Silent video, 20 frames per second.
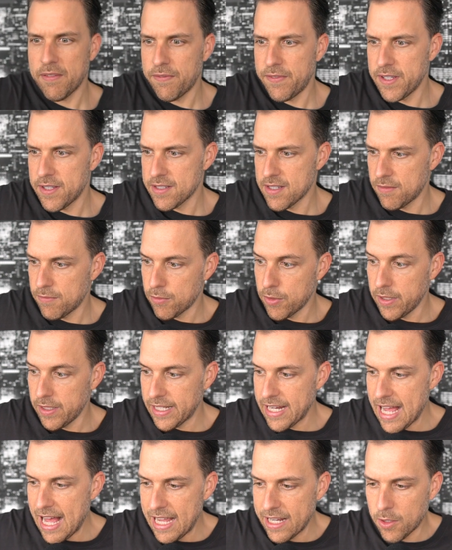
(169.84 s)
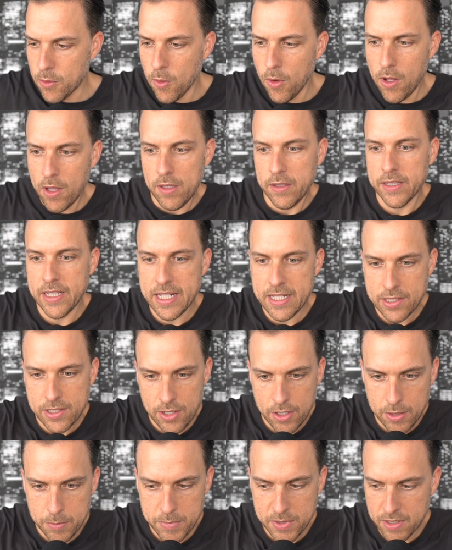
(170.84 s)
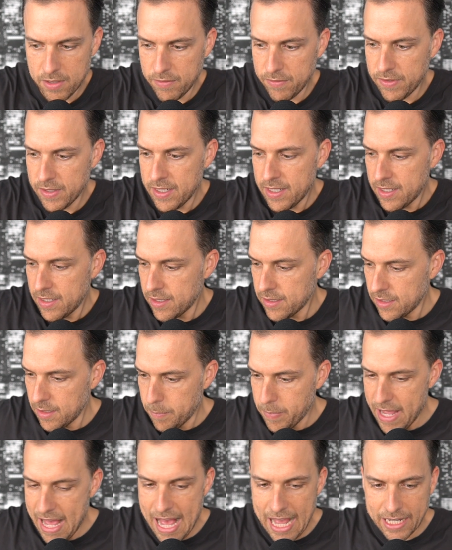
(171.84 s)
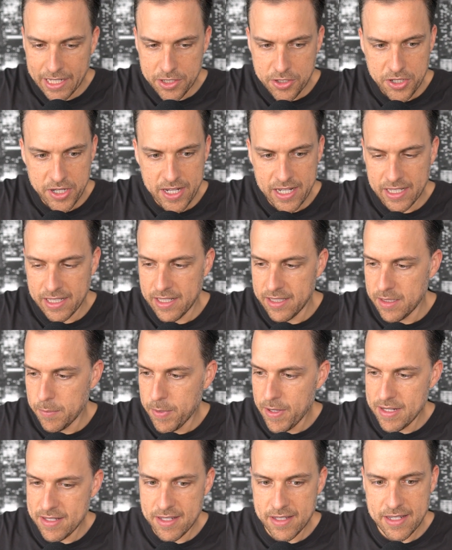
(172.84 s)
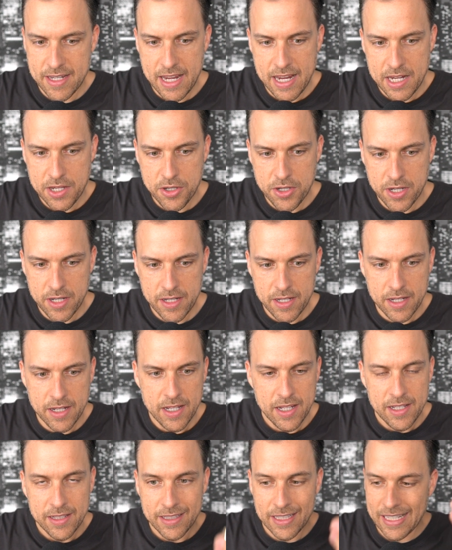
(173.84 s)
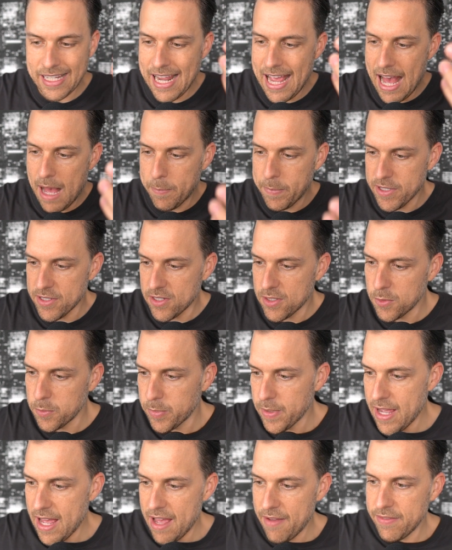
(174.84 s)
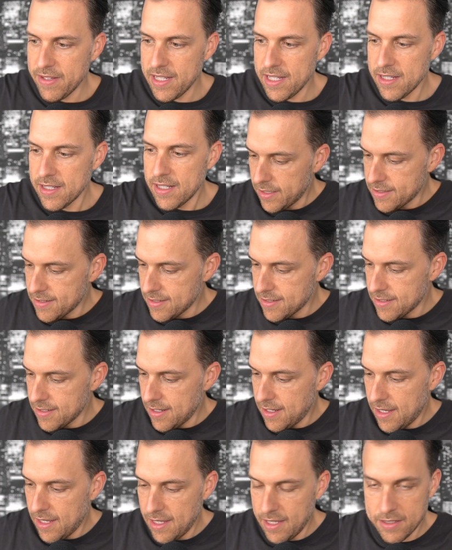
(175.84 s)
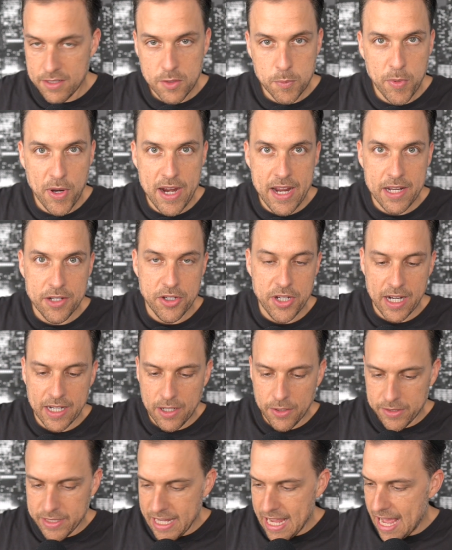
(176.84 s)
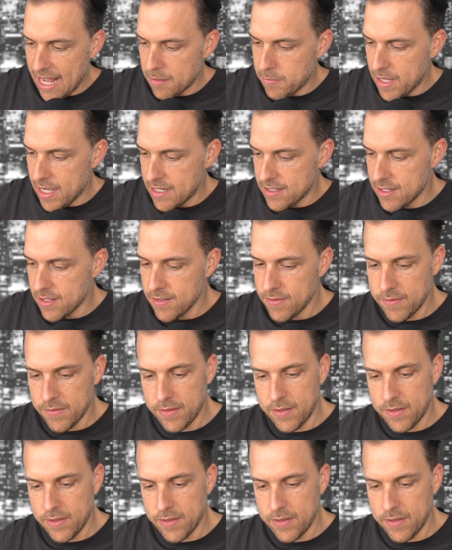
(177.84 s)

feels of really high quality in terms of the packaging and the presentation. The cap is super heavy. Let's uh, spray it. Check out the atomizer.